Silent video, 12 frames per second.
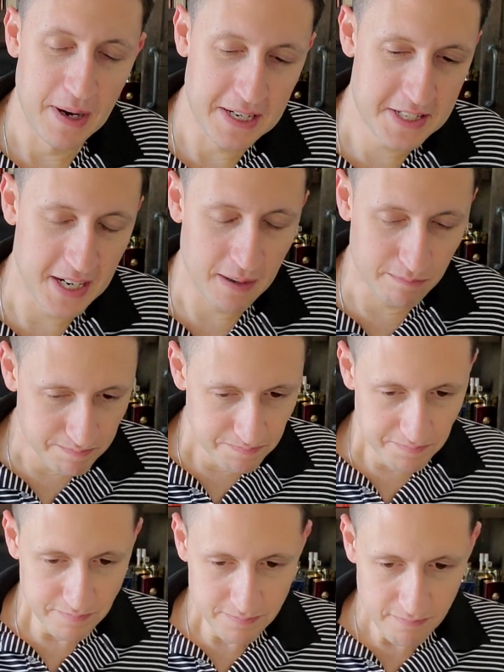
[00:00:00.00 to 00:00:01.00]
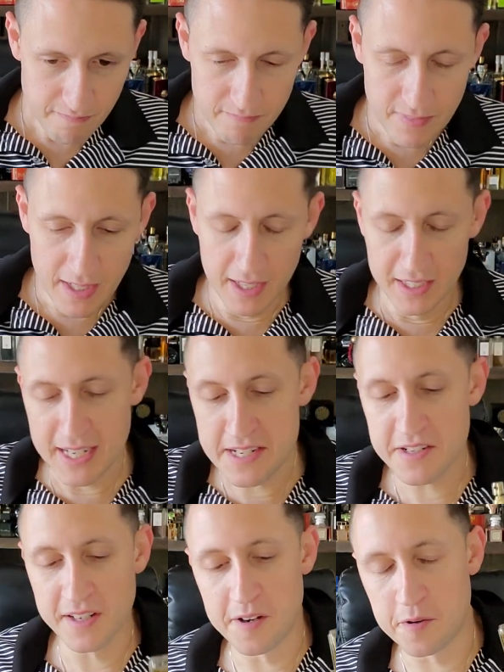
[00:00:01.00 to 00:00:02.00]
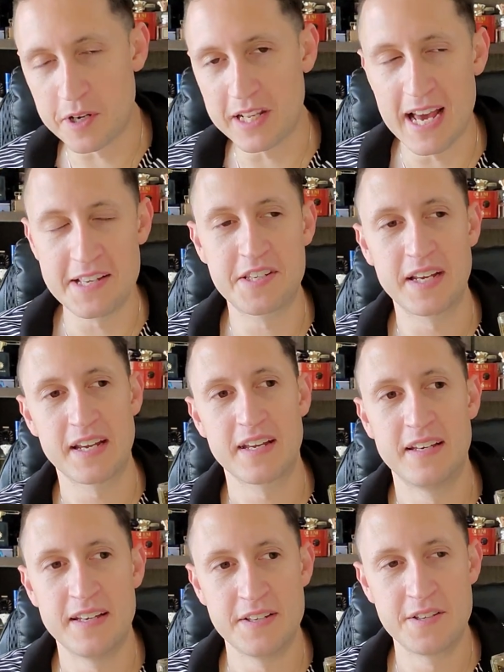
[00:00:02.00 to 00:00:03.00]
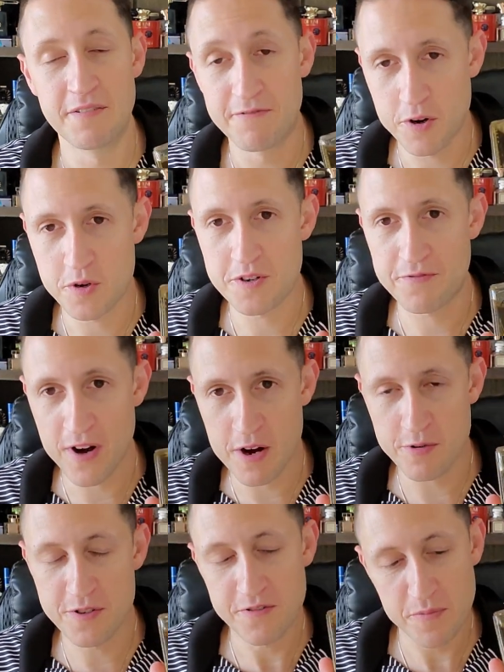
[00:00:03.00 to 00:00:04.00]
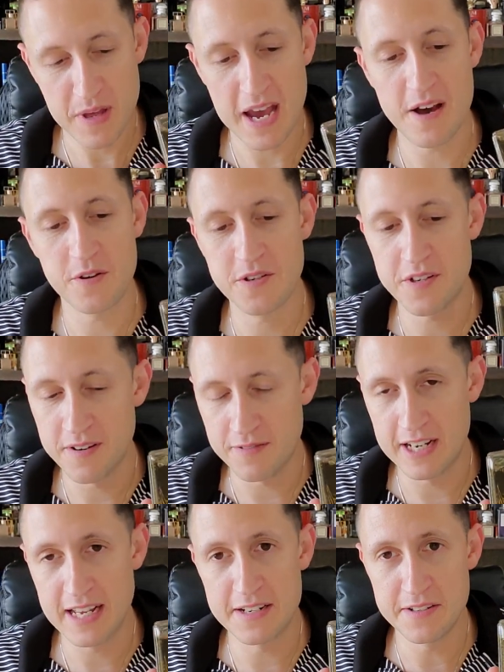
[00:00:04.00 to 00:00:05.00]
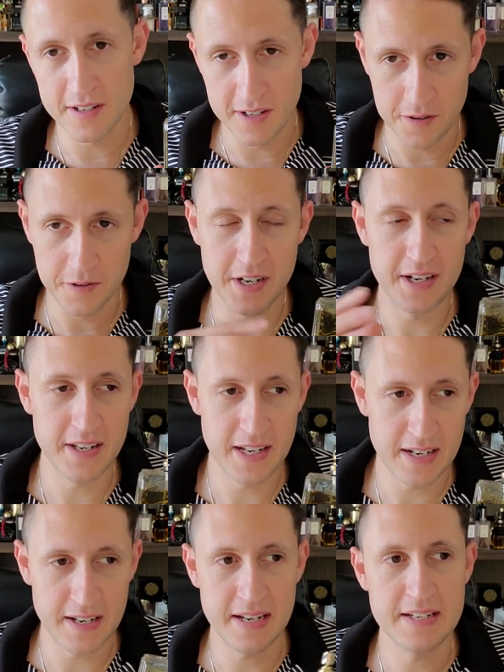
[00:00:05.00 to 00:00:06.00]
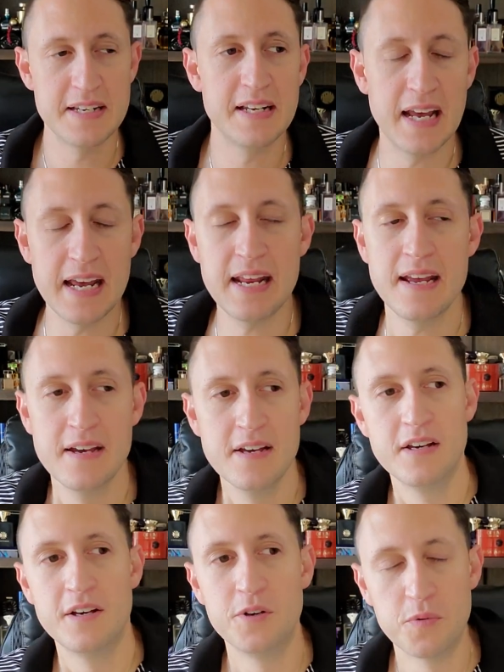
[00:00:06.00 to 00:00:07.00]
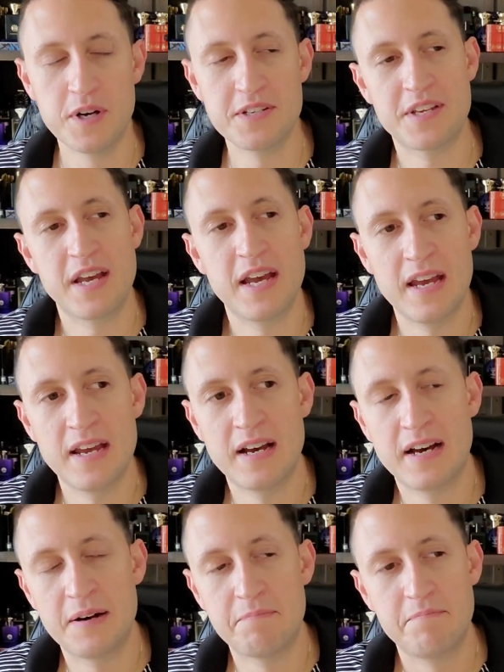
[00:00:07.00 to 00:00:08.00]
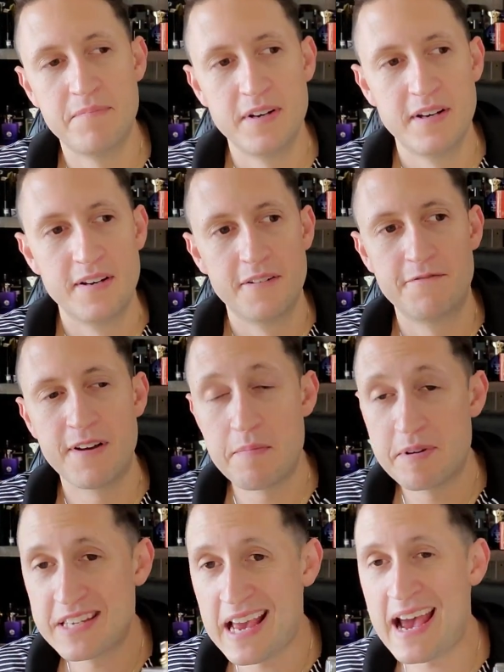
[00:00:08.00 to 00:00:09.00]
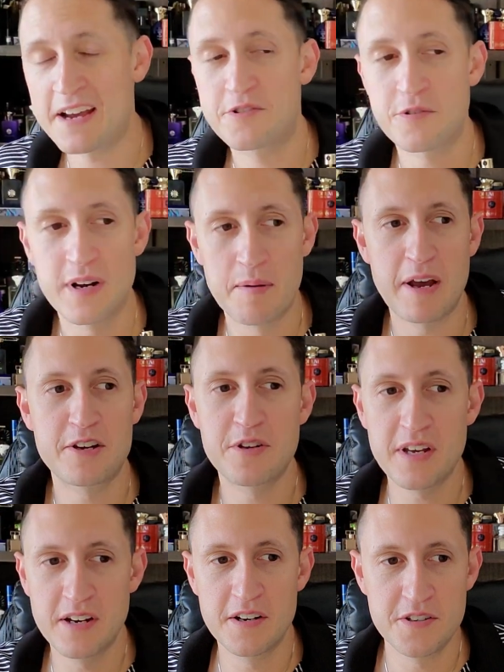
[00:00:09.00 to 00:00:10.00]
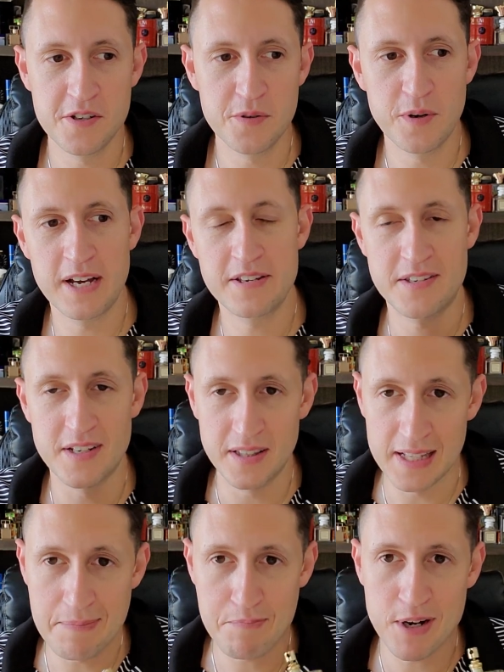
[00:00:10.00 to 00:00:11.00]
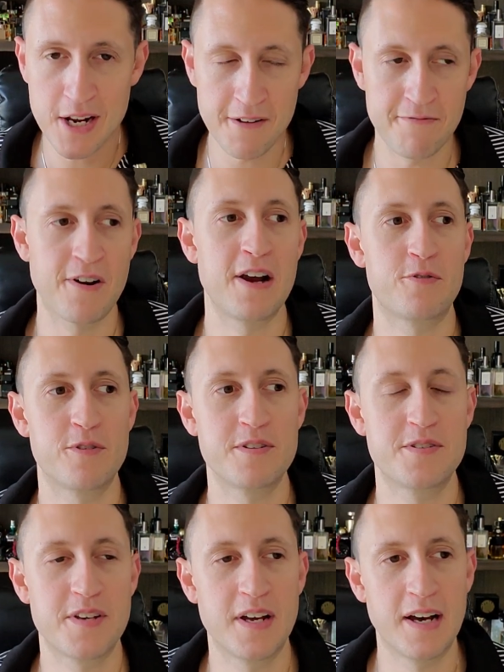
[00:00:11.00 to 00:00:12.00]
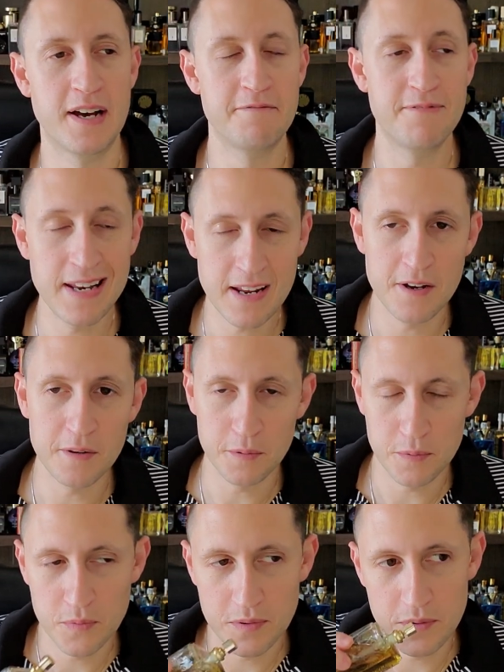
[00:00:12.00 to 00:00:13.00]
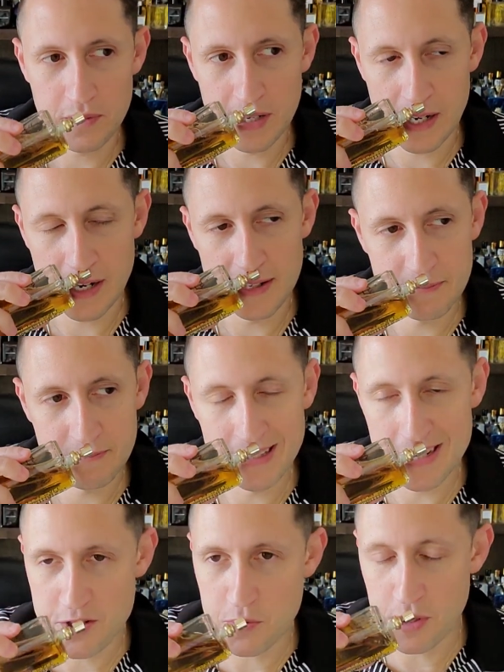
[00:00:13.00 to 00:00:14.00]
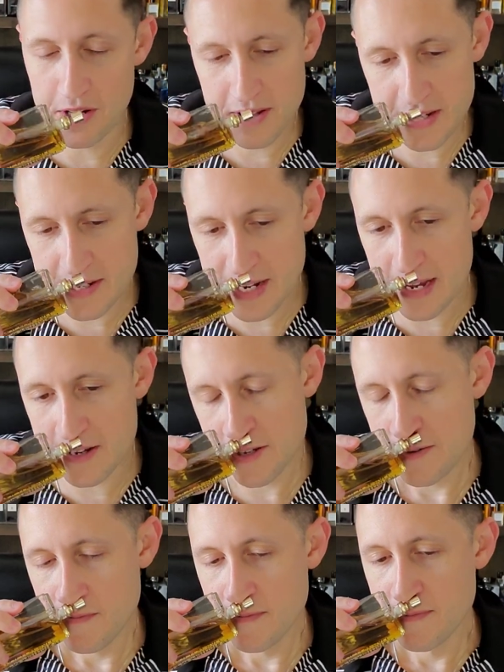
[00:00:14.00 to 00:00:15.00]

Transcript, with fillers: But um, Alain Delon Classic is the first fragrance from the house of Alain Delon in, in 1980, who was a um, famous actor. And I'm actually going to do a celebrity fragrance uh, video uh, list one of these days.